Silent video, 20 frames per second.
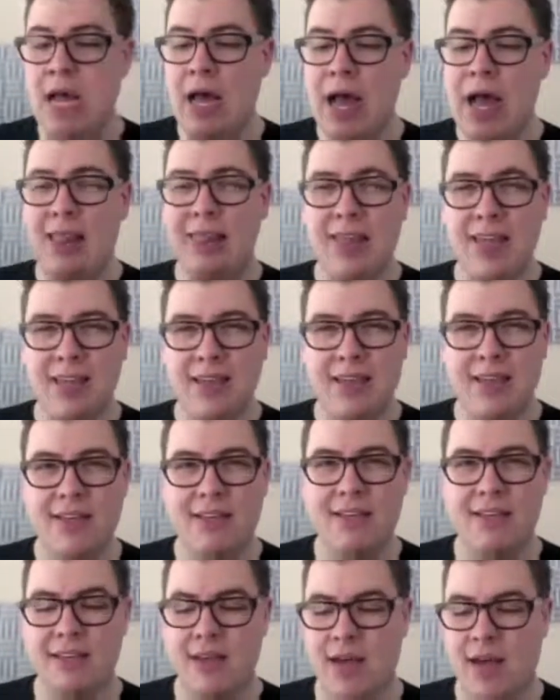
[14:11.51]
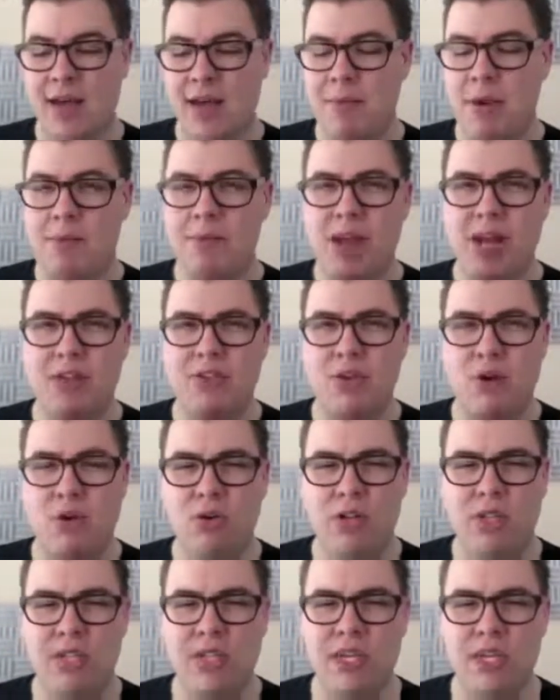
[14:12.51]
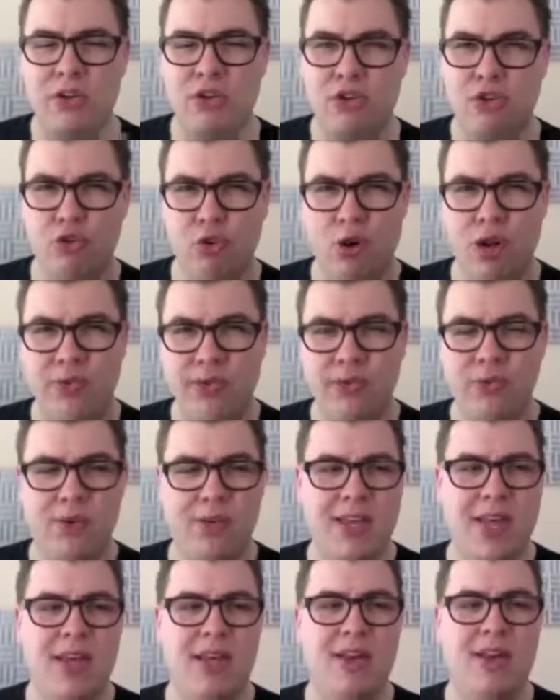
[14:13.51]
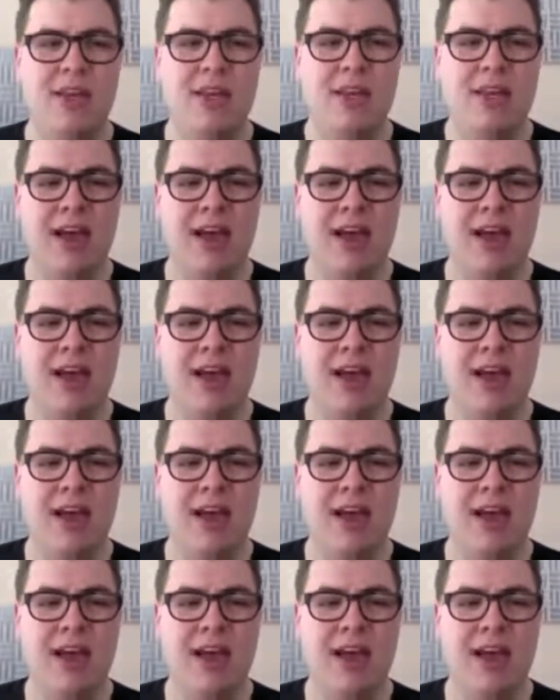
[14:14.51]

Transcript: I like this. I'm not totally sure on this one yet.